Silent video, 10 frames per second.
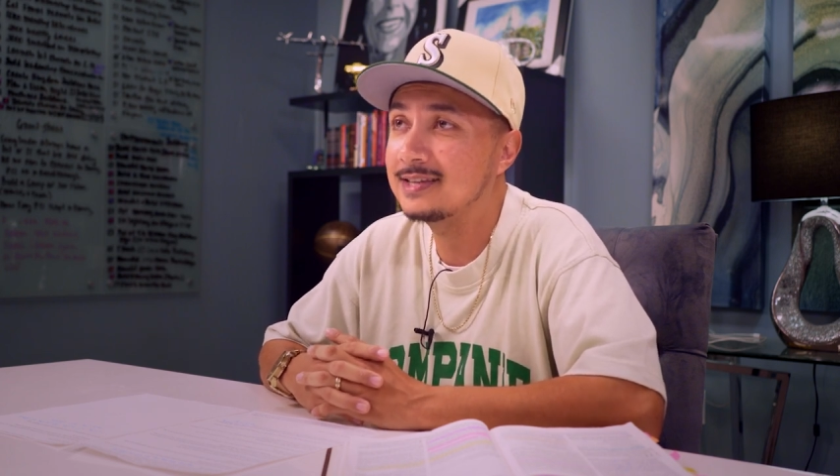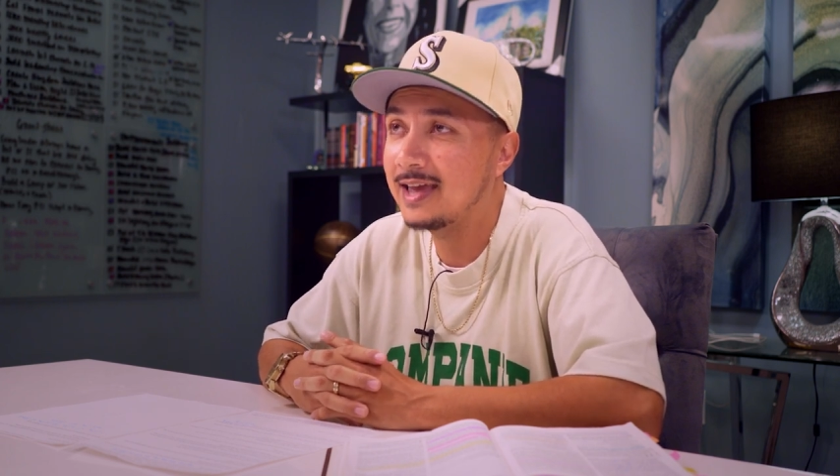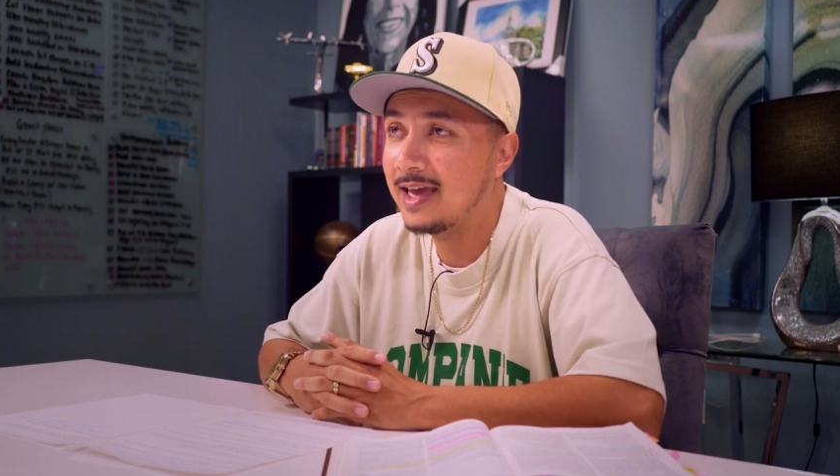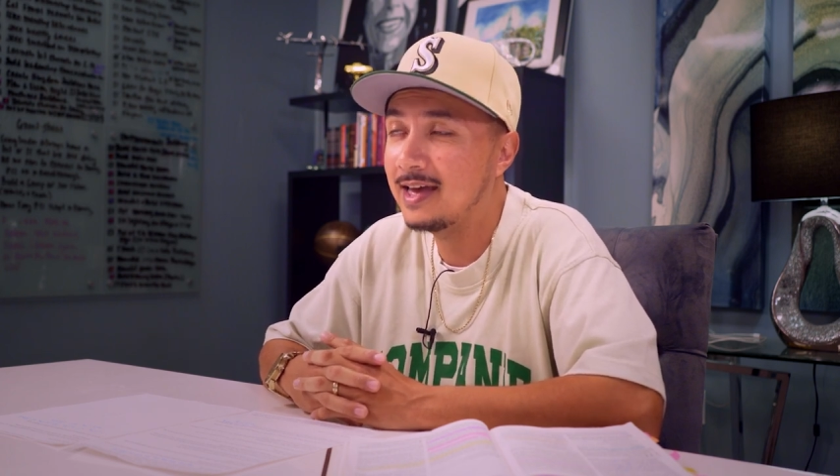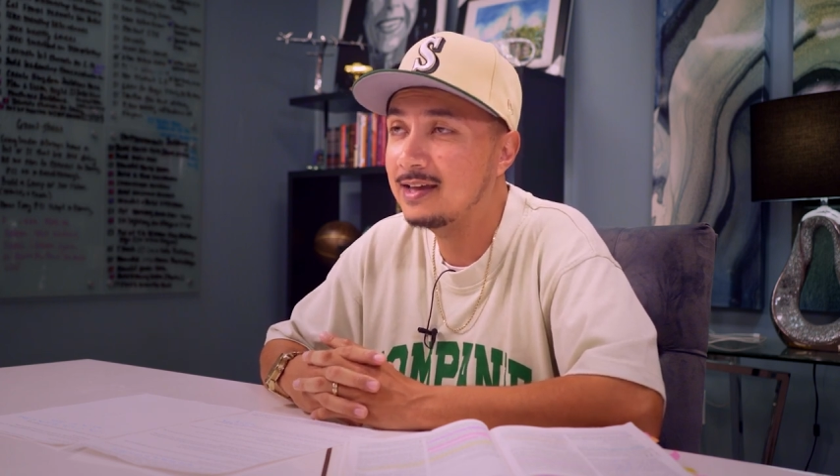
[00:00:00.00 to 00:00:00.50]

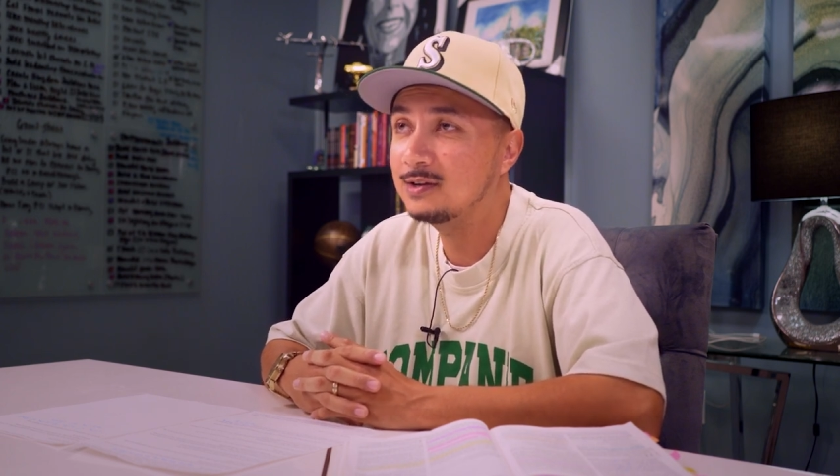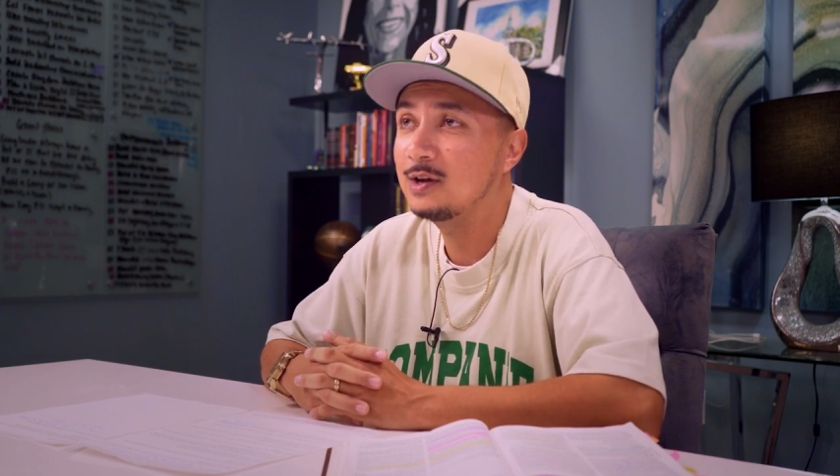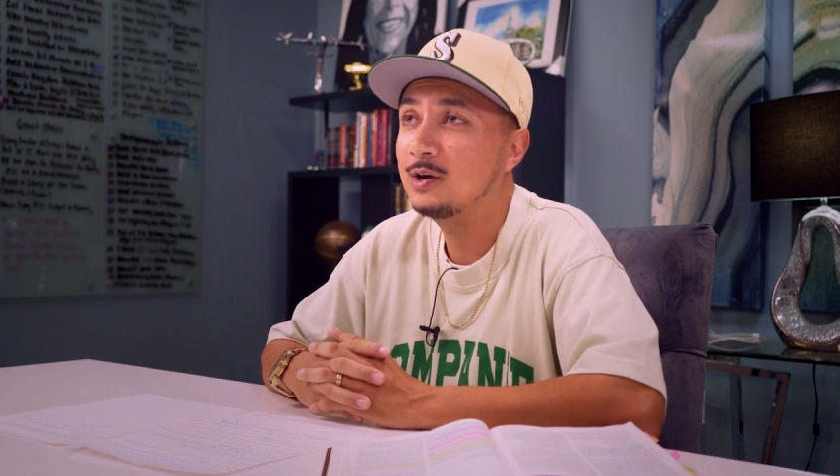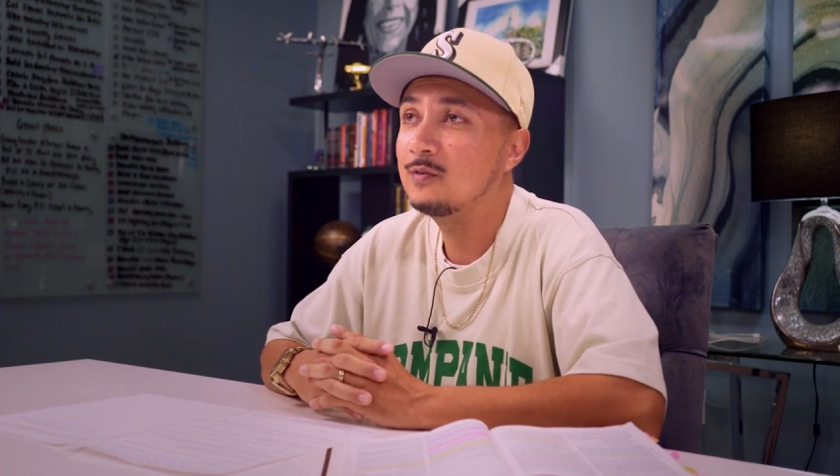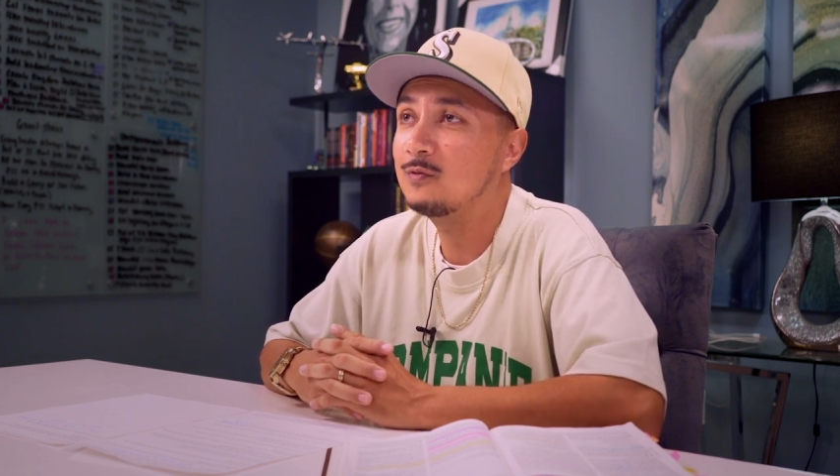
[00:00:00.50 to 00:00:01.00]
hand
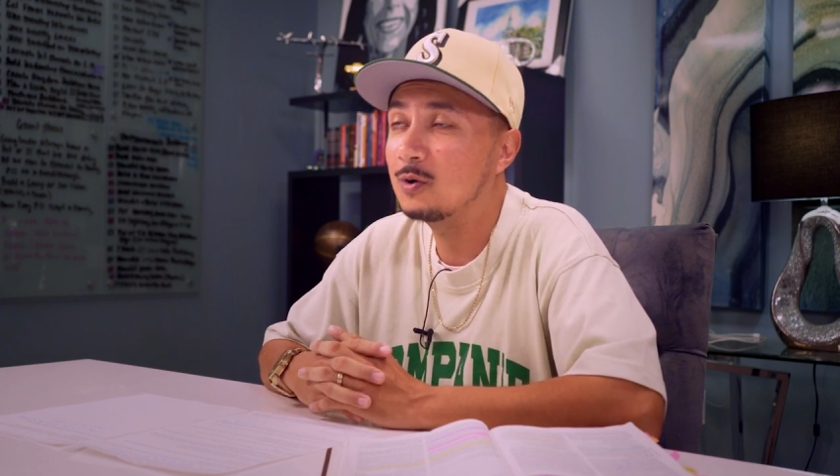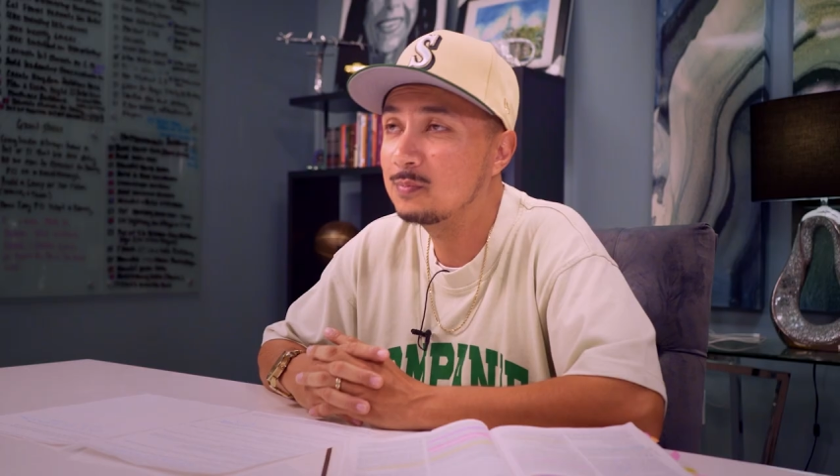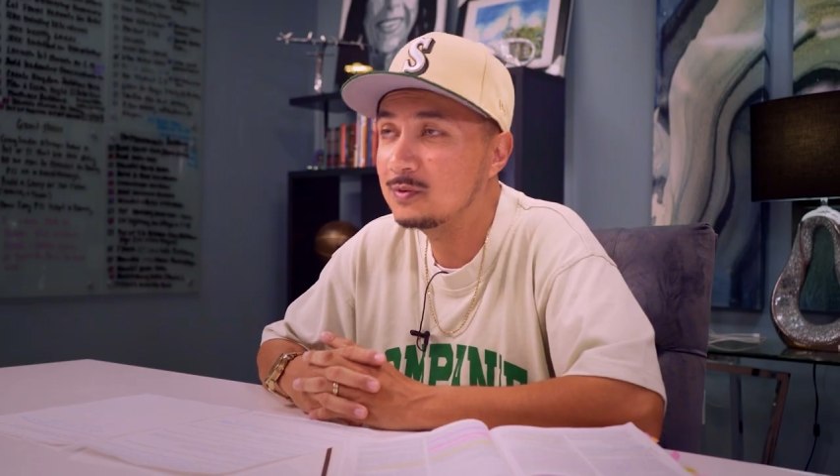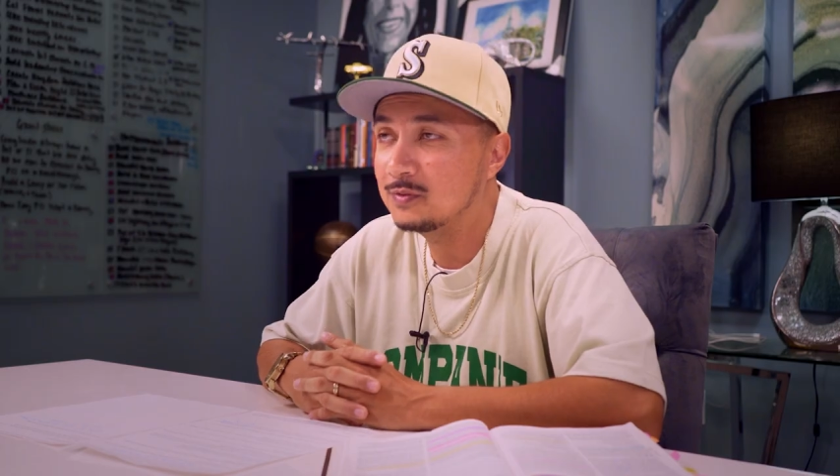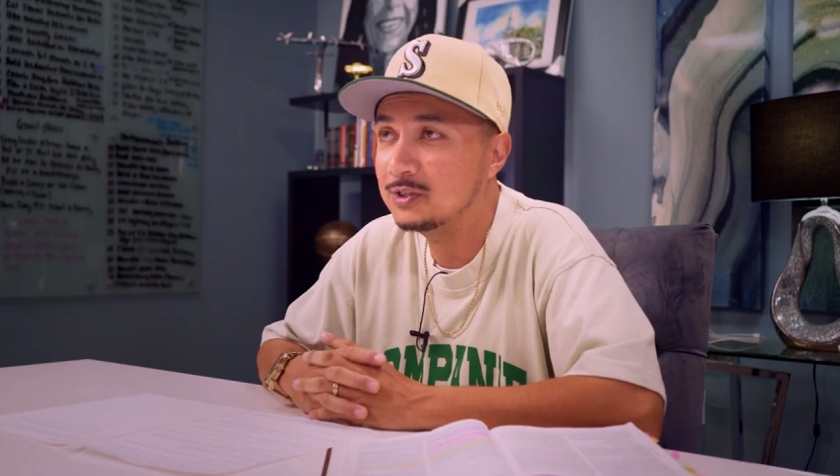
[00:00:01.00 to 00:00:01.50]
for
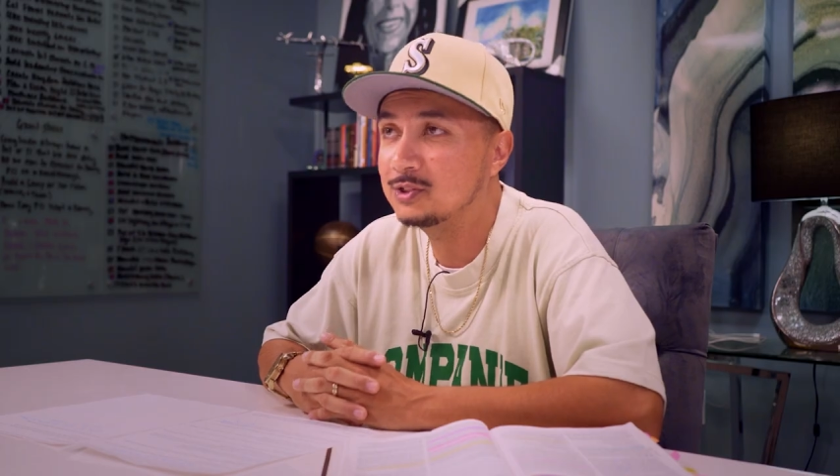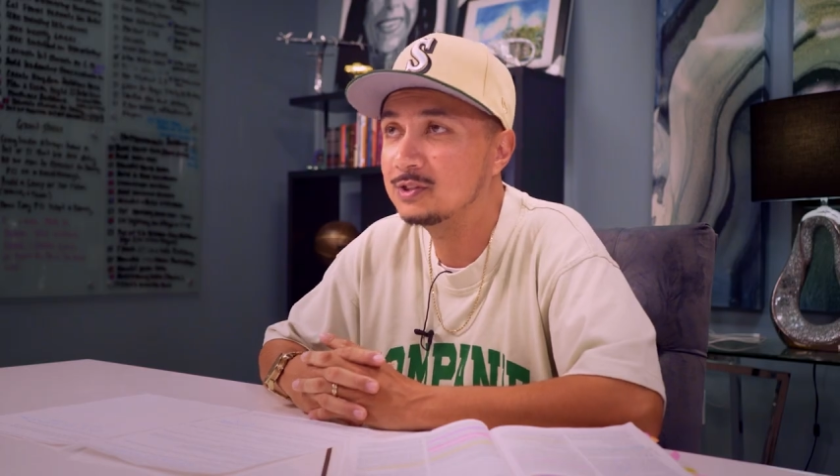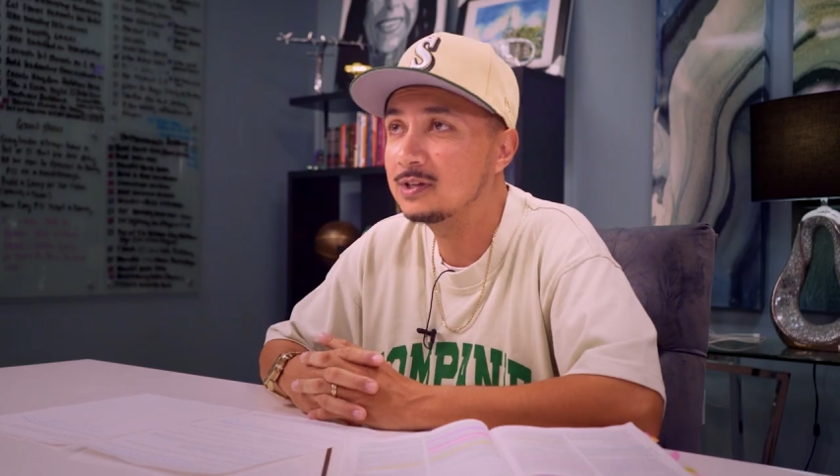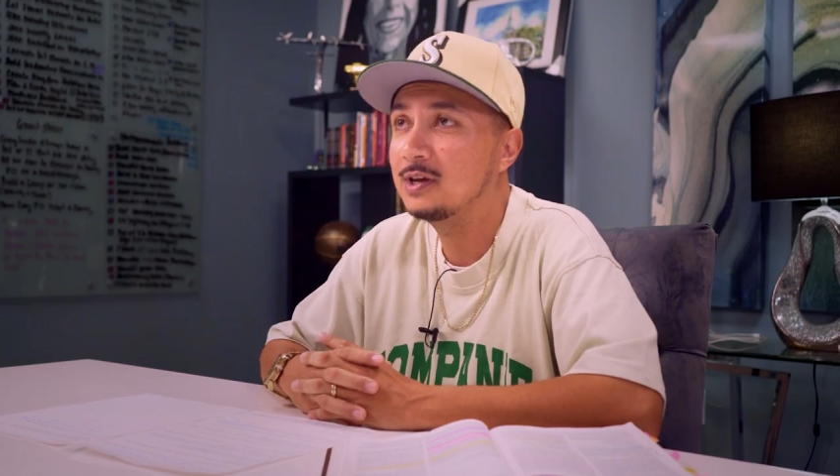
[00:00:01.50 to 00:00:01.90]
provision.